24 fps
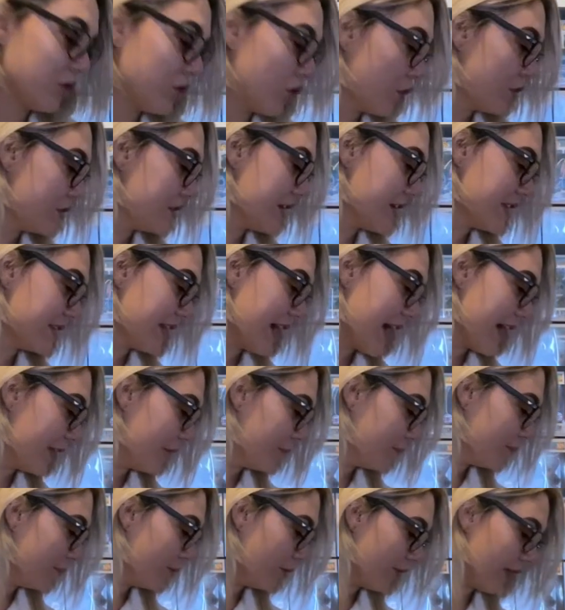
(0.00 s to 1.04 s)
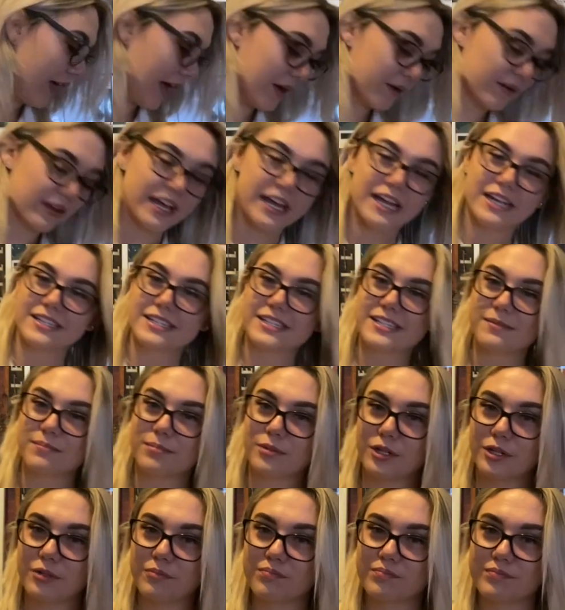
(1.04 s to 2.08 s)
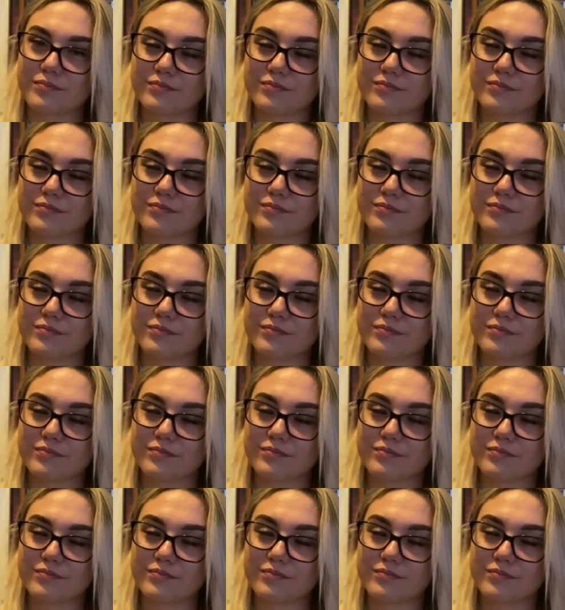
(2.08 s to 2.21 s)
gutted that I didn't pull that out last, but